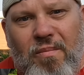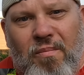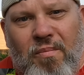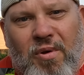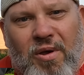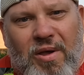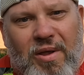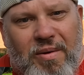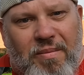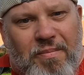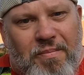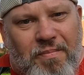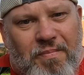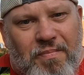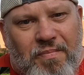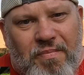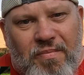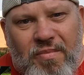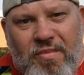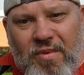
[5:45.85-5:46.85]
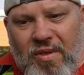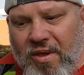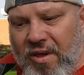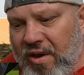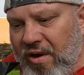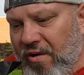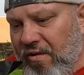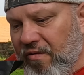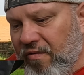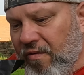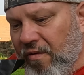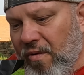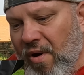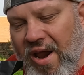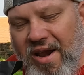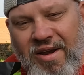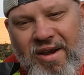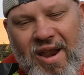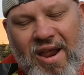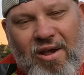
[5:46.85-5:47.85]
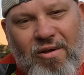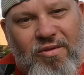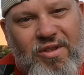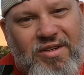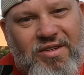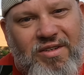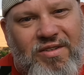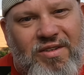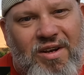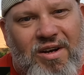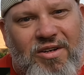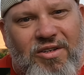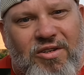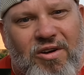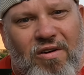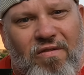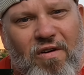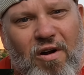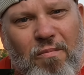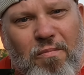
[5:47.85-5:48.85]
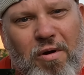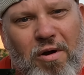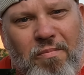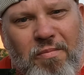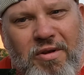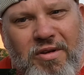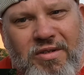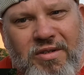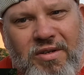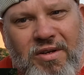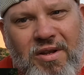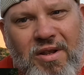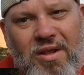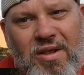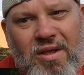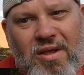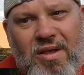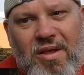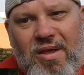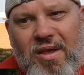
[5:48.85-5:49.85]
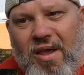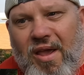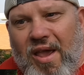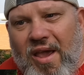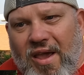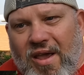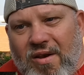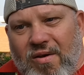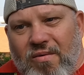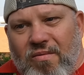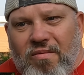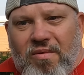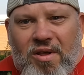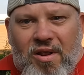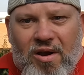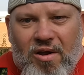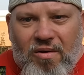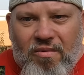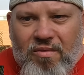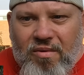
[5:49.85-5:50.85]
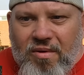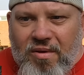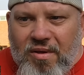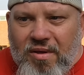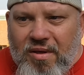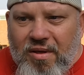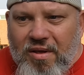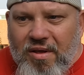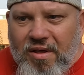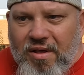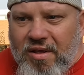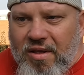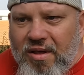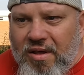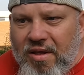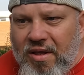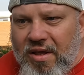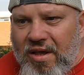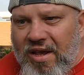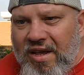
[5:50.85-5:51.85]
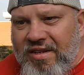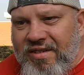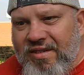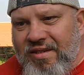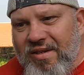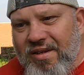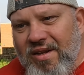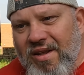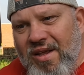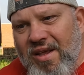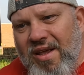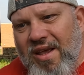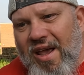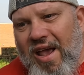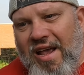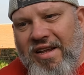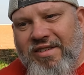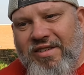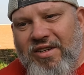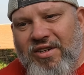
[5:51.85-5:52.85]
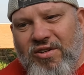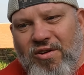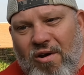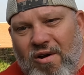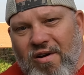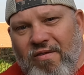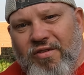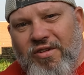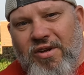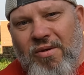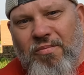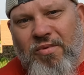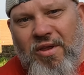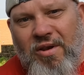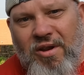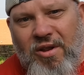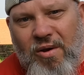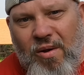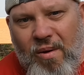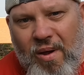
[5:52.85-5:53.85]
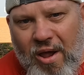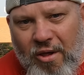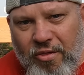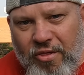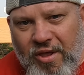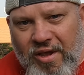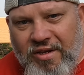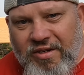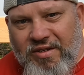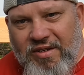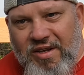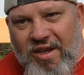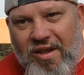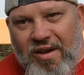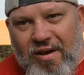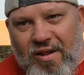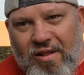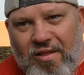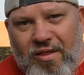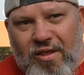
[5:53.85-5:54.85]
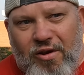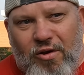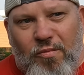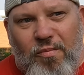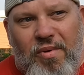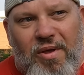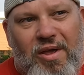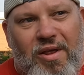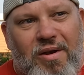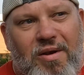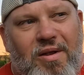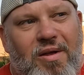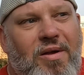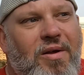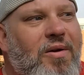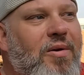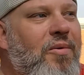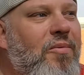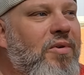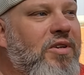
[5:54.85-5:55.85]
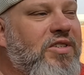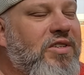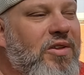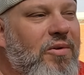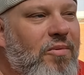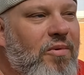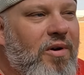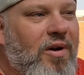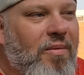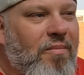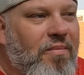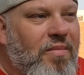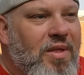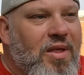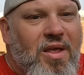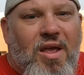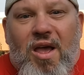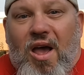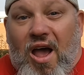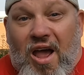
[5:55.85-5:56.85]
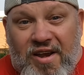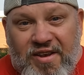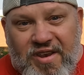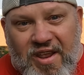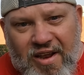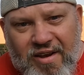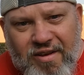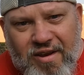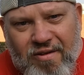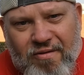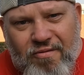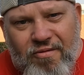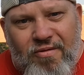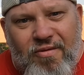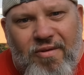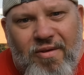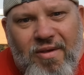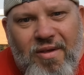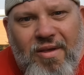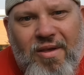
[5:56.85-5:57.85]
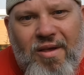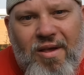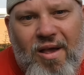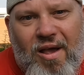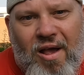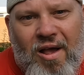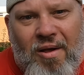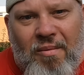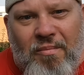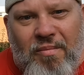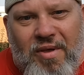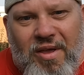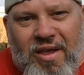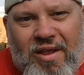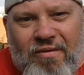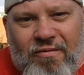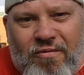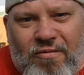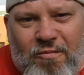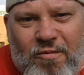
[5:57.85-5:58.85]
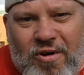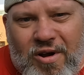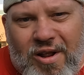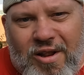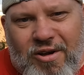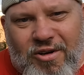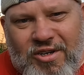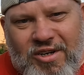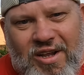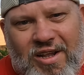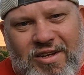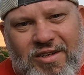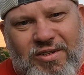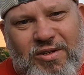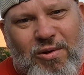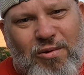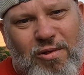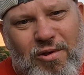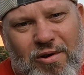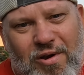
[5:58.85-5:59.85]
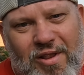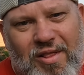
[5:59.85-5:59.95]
but you know, for right now, this is going to serve our purpose, and you know, as the start of something. You know how things get a little bit, what's the word, addictive. And from what I understand, solar